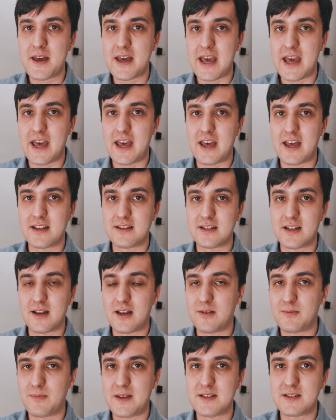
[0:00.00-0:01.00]
And
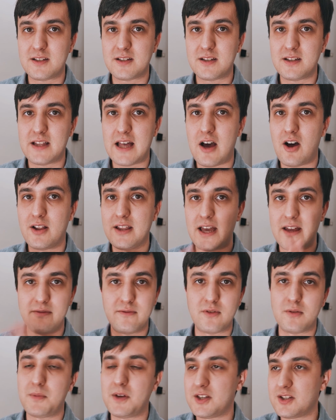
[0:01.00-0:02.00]
basically that all that
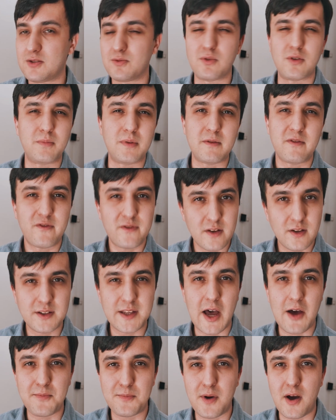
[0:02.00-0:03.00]
information will be filled
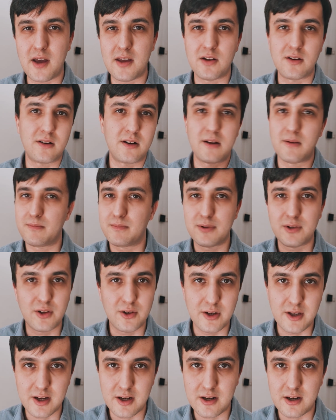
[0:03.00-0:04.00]
out by your
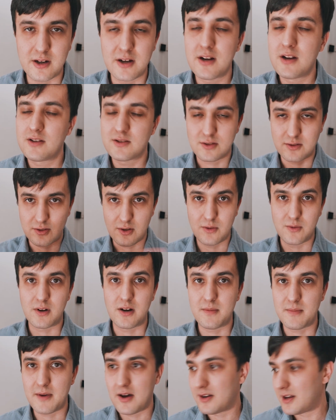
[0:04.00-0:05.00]
employer. So don't
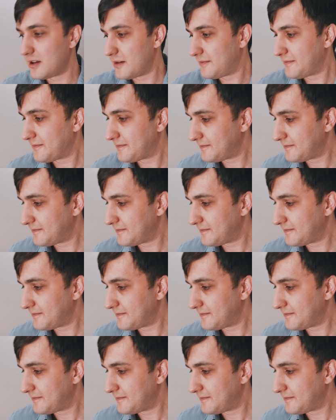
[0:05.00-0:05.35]
worry about it.